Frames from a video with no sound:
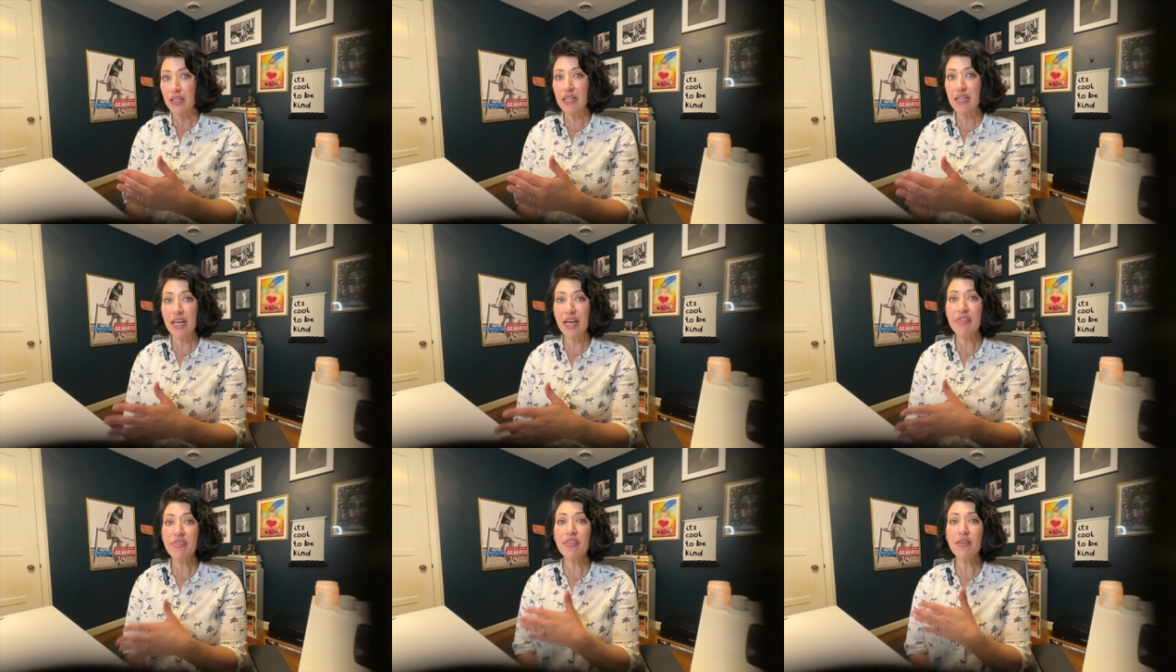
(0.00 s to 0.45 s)

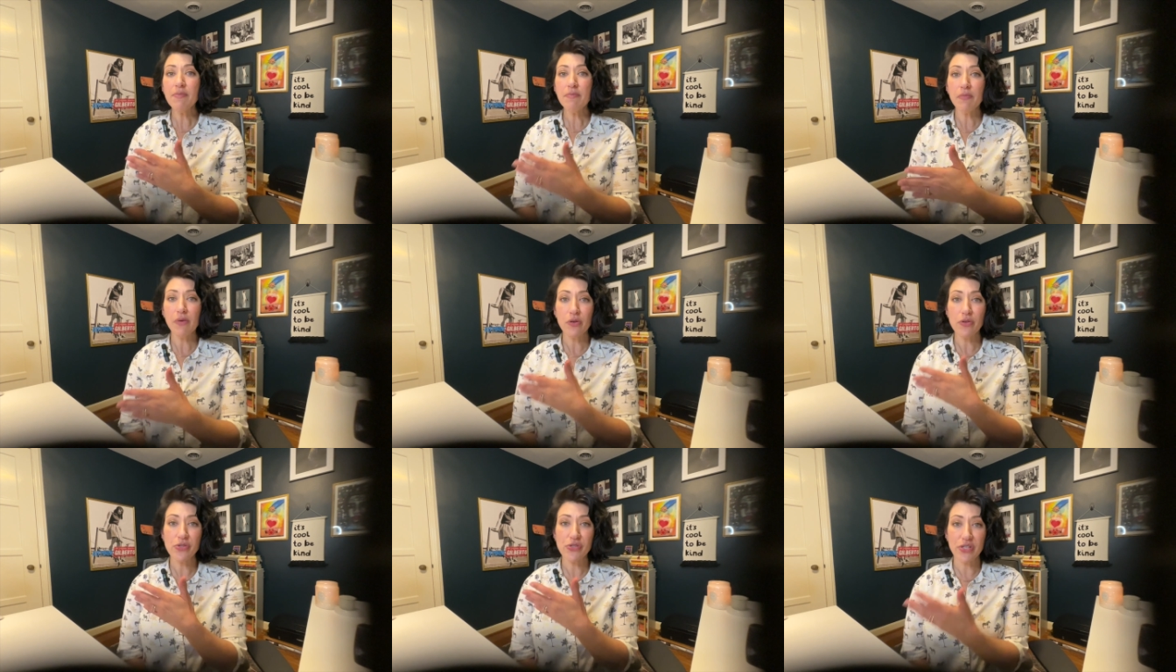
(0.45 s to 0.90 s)
get the
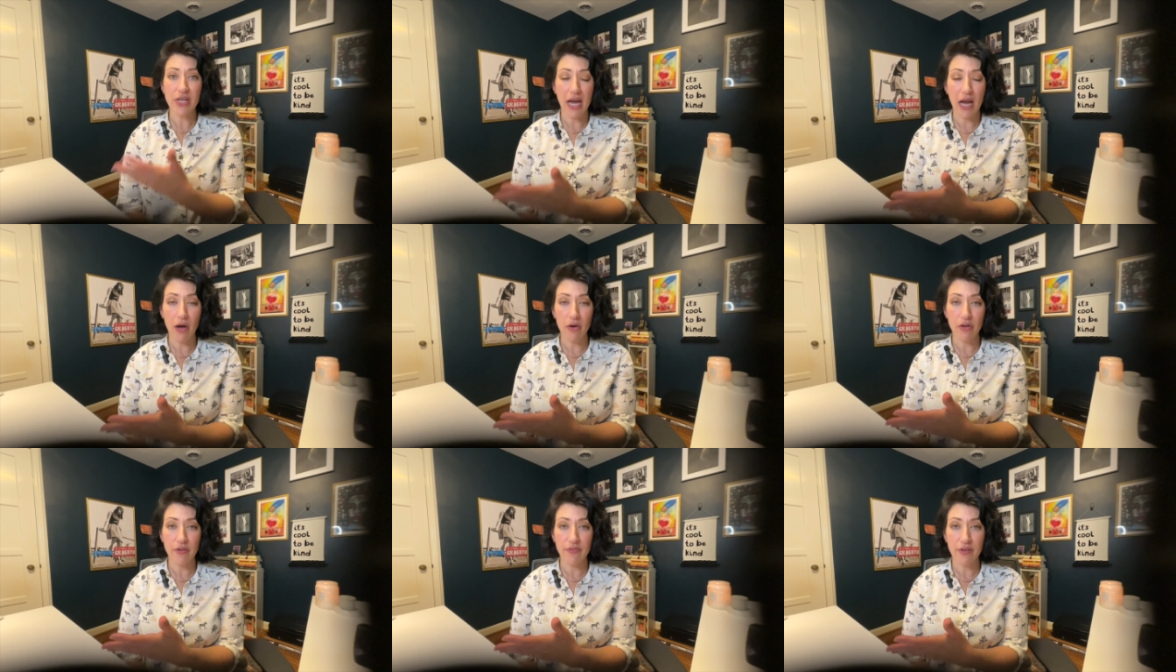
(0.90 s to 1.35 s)
most
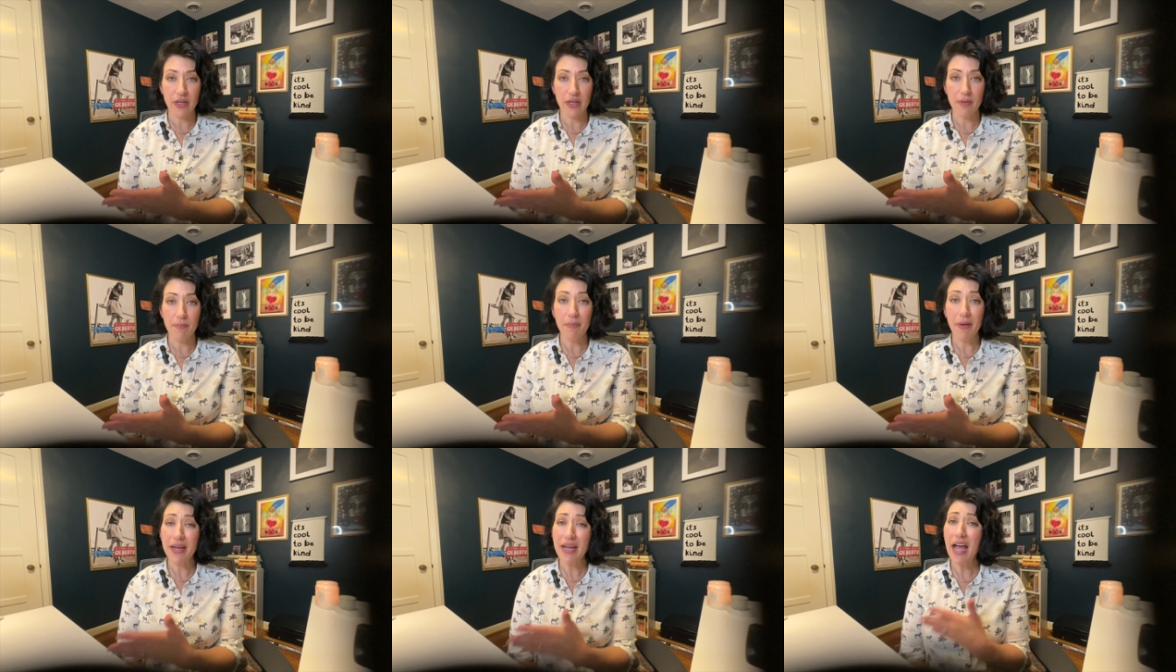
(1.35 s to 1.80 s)
out of
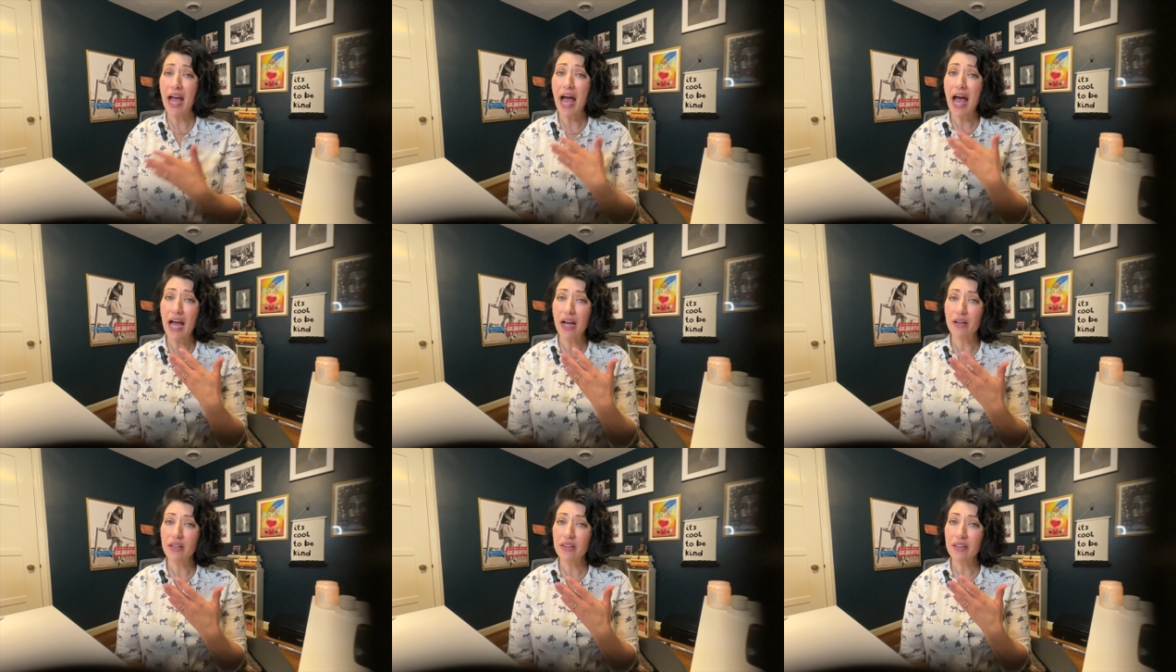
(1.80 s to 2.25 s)
it by
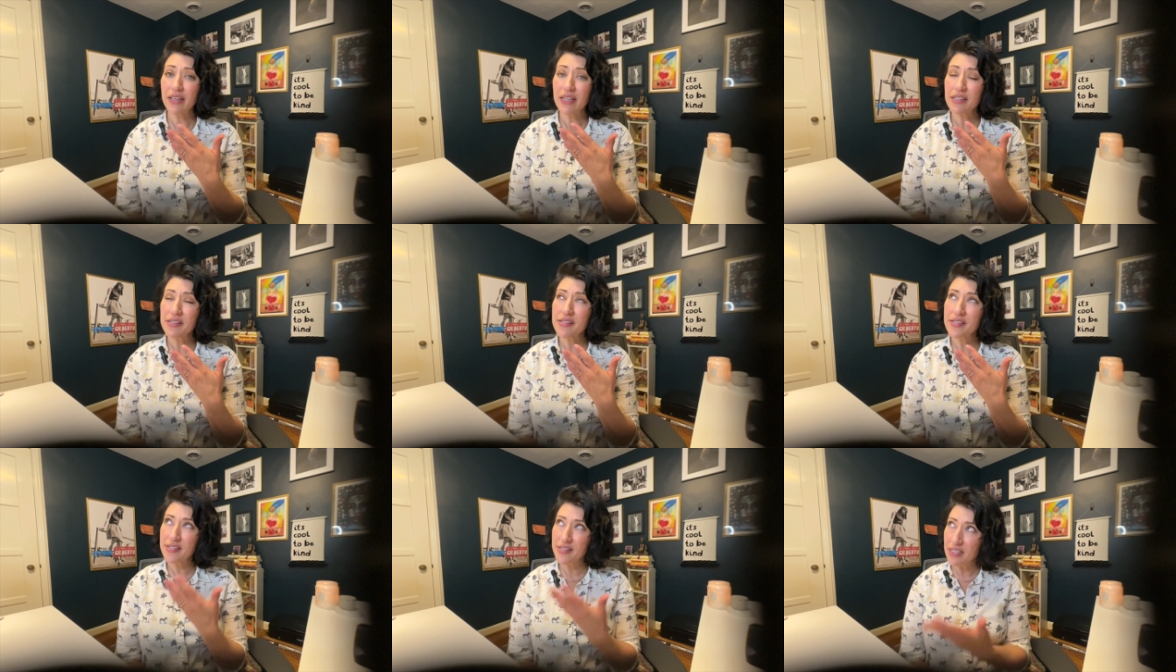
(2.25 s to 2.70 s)

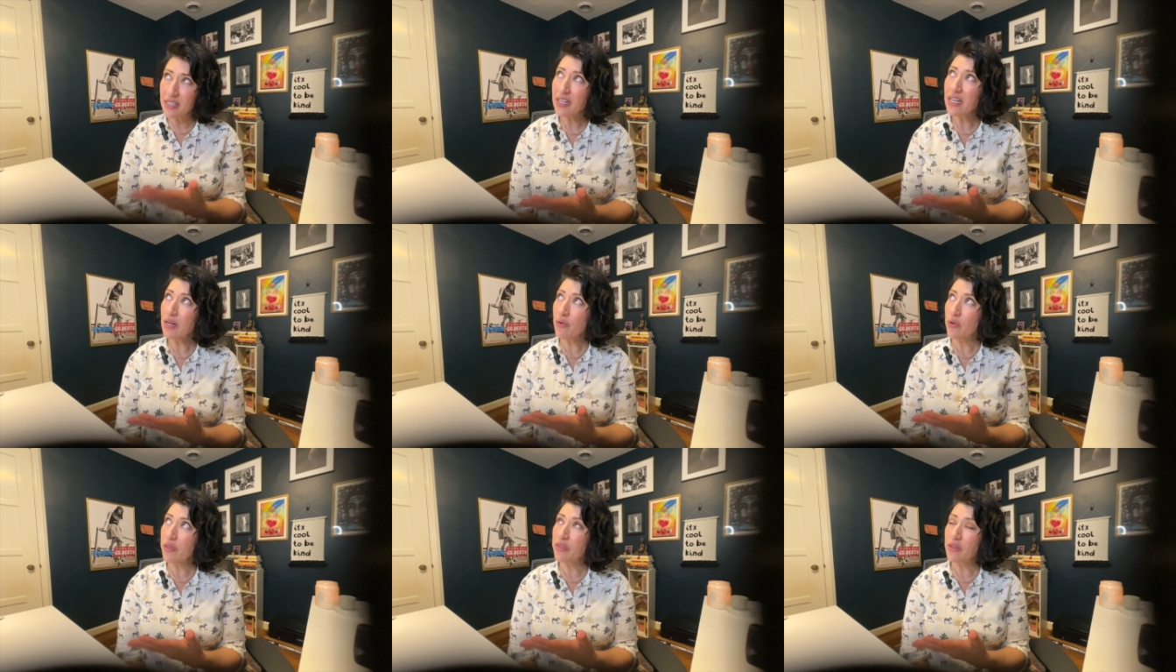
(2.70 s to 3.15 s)

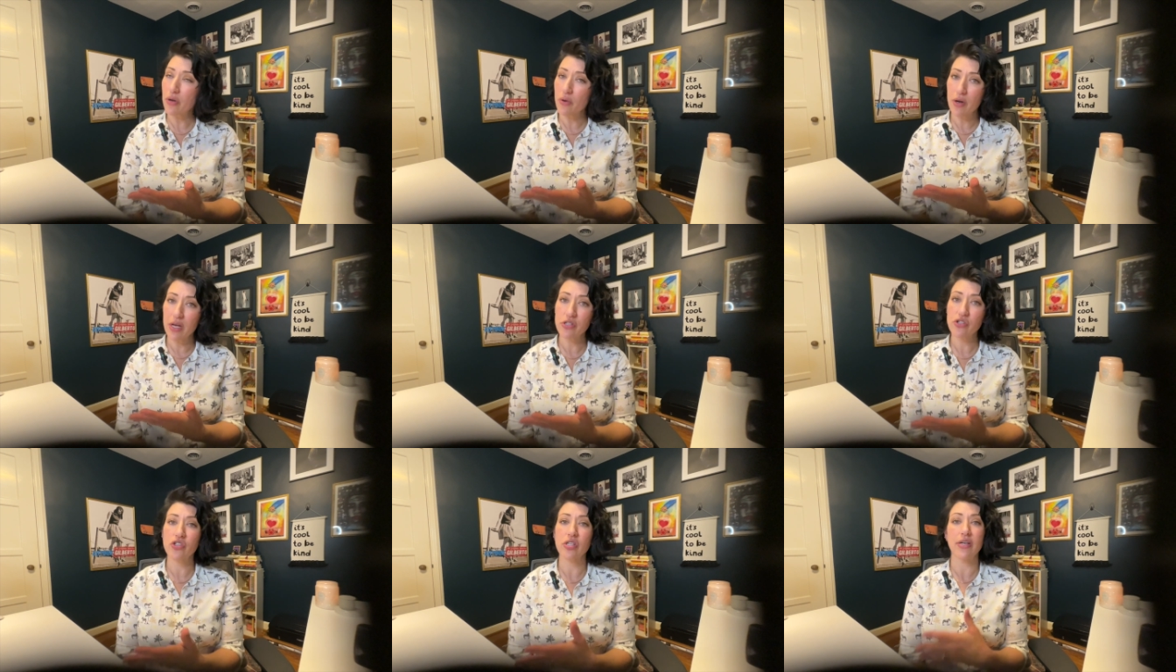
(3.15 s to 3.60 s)
sitting with the
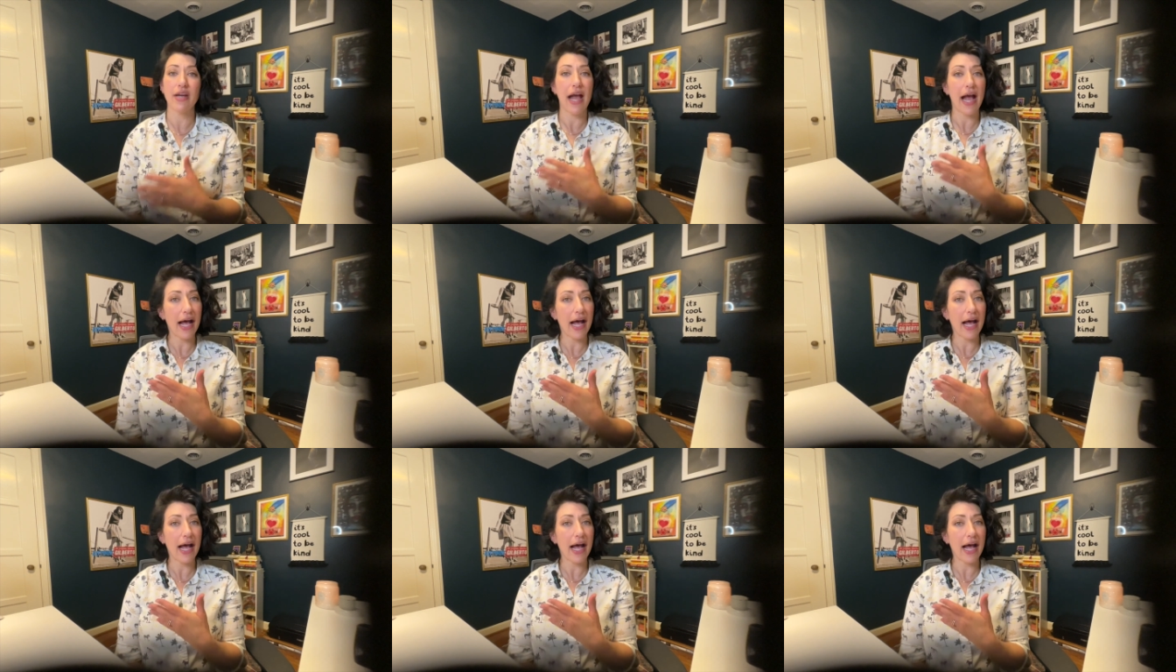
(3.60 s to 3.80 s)
question.